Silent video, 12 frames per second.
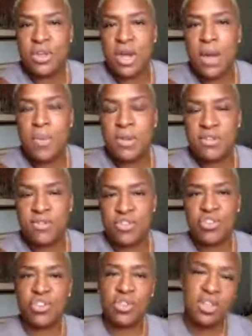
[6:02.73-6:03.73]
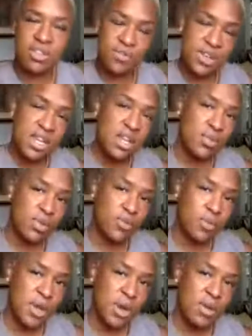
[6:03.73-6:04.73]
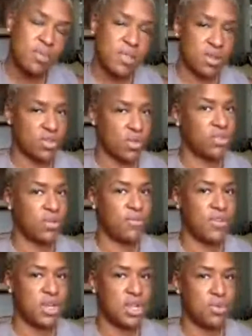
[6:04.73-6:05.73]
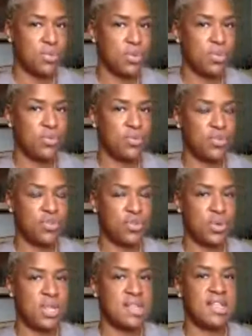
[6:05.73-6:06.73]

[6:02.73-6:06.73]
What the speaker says: upper division. So there's affinity groups for parents, but there's also affinity groups for students.